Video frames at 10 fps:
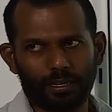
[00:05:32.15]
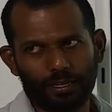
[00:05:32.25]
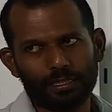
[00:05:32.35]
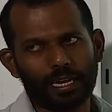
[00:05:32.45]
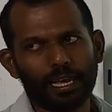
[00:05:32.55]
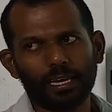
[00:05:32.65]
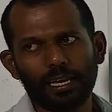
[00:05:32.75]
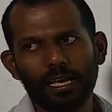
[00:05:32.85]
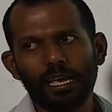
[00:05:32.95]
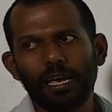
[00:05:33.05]
It's like
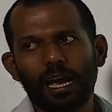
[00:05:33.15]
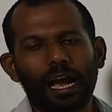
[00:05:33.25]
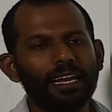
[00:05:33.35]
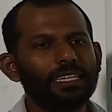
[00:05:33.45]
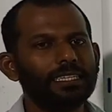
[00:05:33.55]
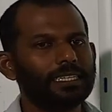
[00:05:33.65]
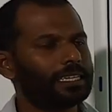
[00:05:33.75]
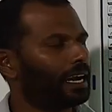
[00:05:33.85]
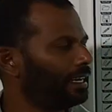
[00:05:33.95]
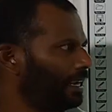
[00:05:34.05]
a identity
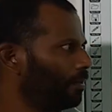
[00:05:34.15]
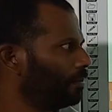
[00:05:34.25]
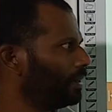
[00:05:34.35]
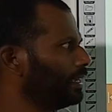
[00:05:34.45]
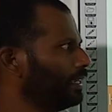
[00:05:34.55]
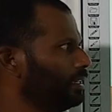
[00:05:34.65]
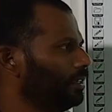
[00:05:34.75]
card number